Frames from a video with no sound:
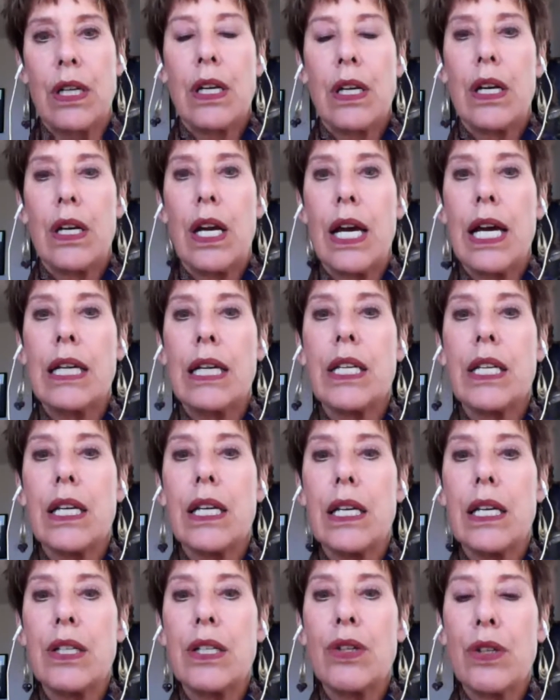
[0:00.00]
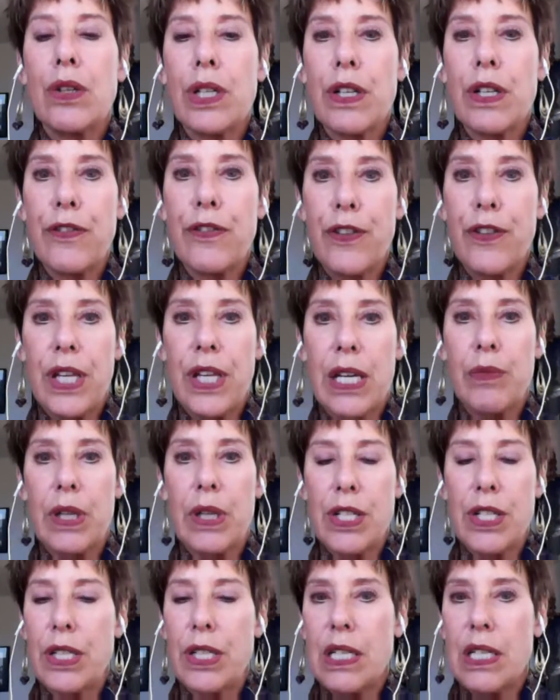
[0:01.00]
And in order for them
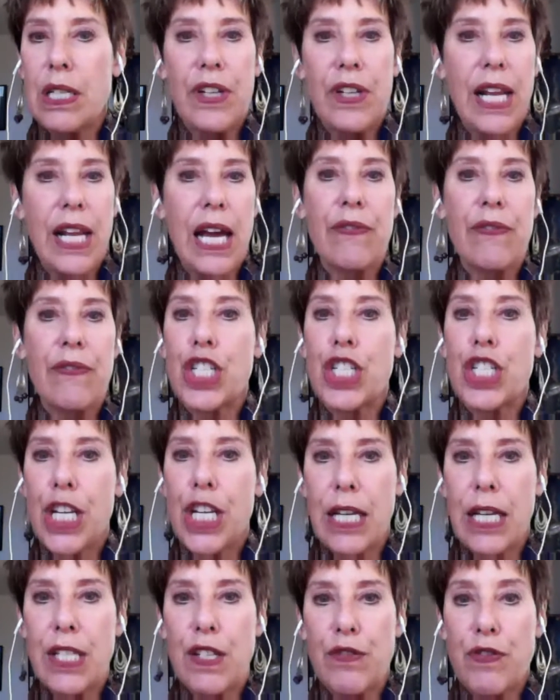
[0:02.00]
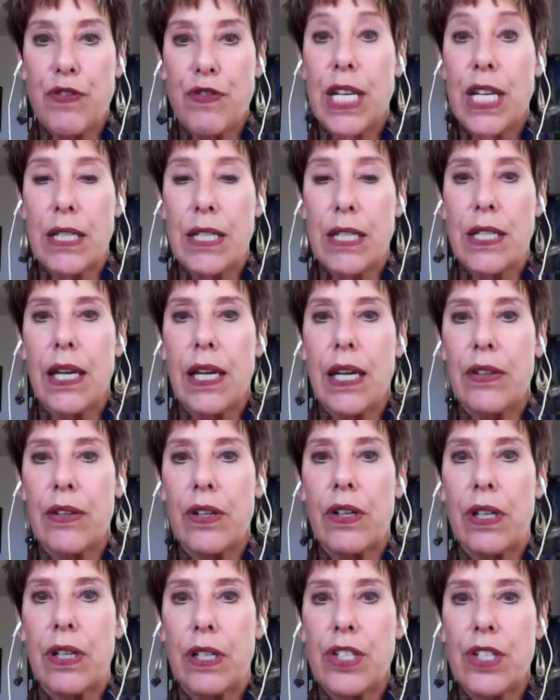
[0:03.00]
to even have a chance of staying
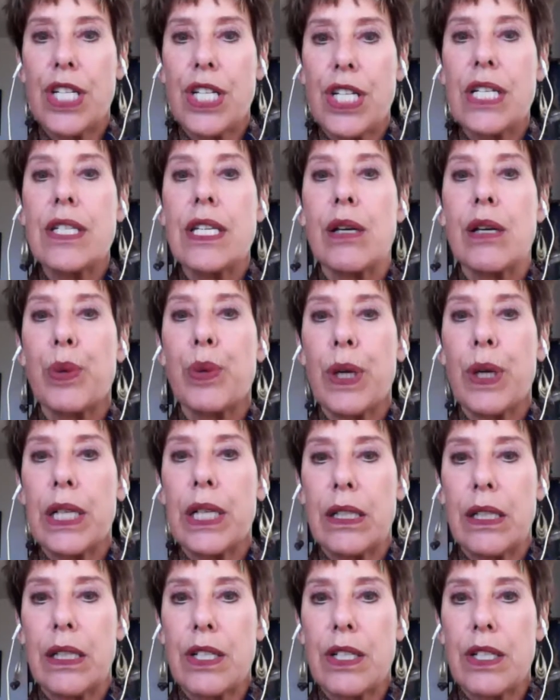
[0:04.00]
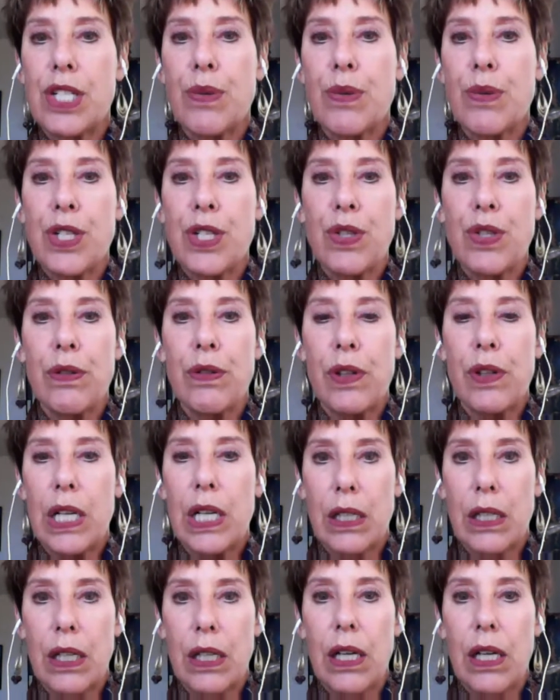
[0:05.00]
together, she separated. She went to
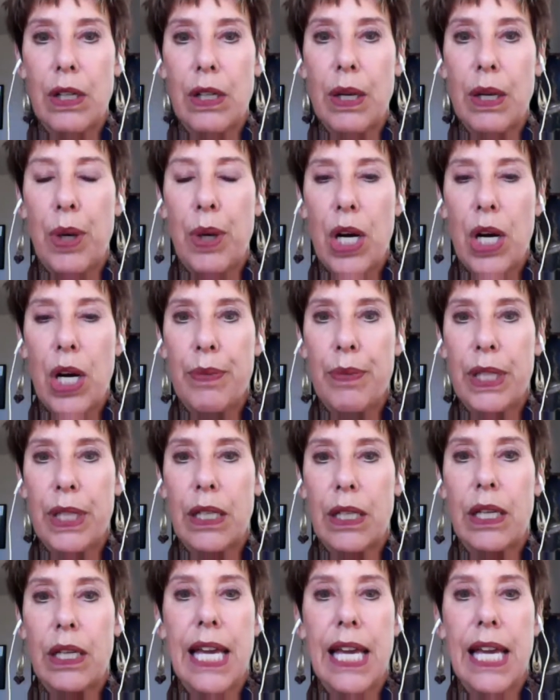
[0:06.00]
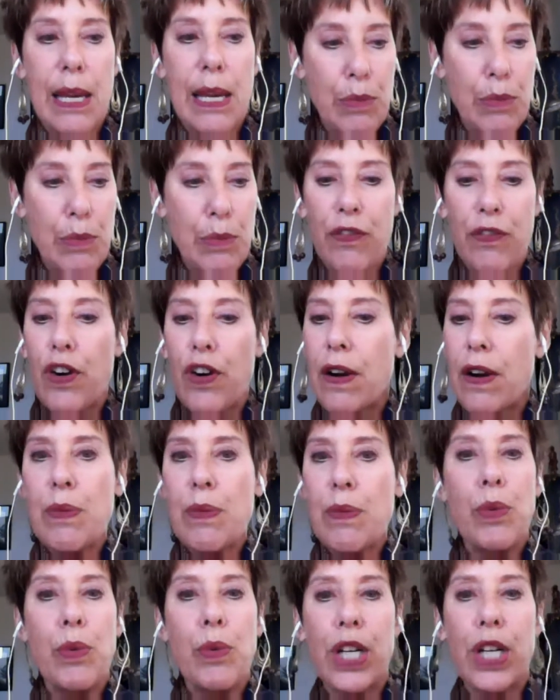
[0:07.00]
an apartment and came over every
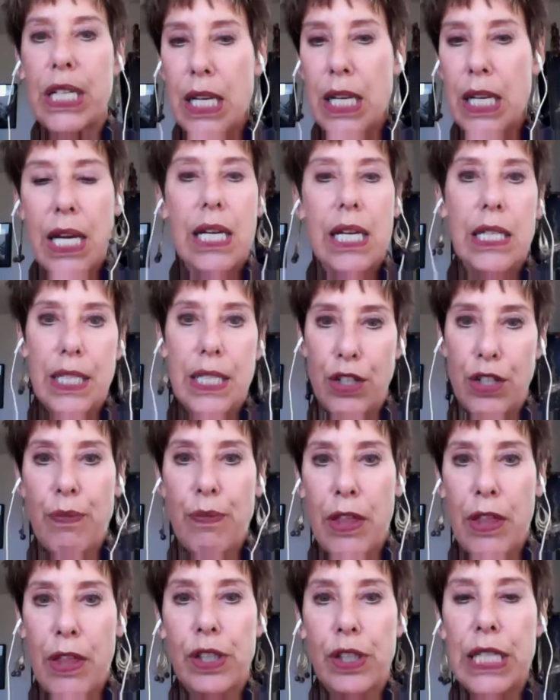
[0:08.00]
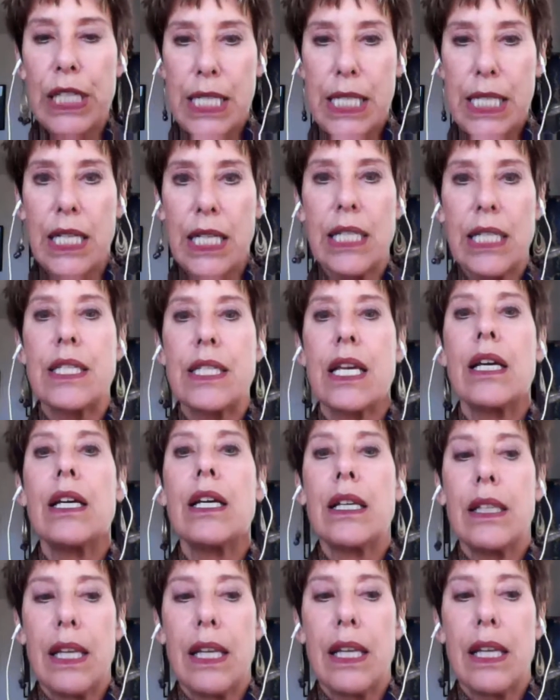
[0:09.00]
morning, did her motherly deeds.
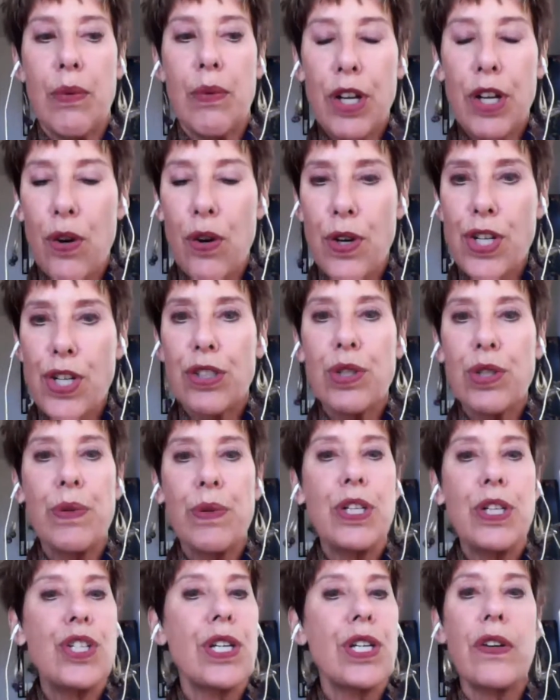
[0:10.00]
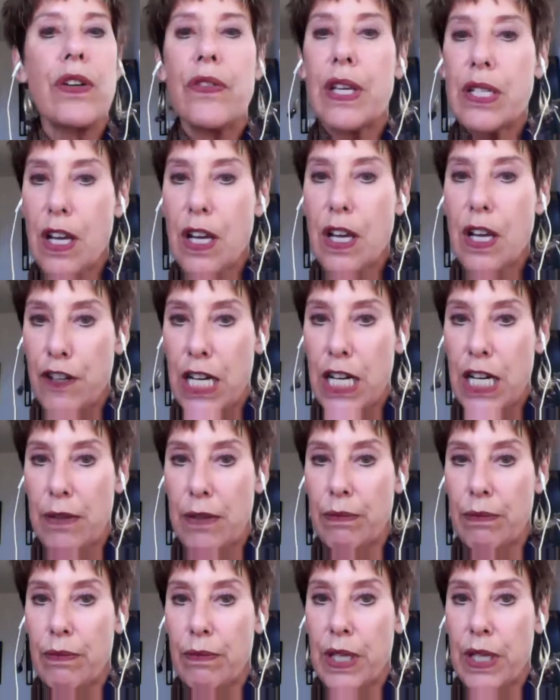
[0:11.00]
They were cordial to each other, and they stopped
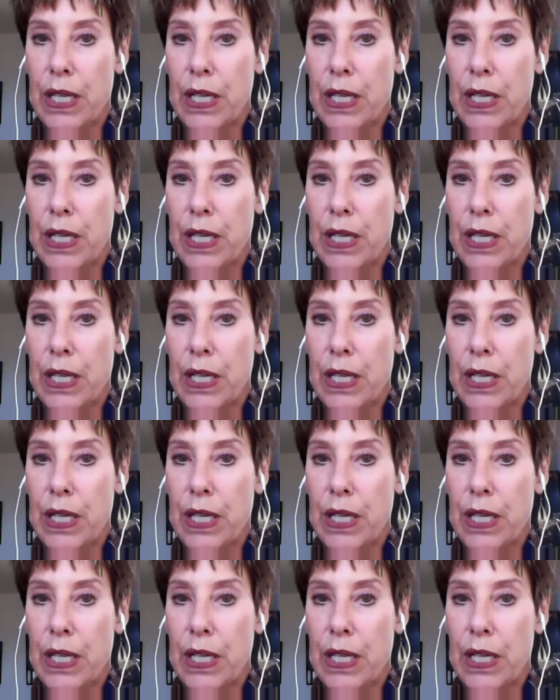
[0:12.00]
fighting.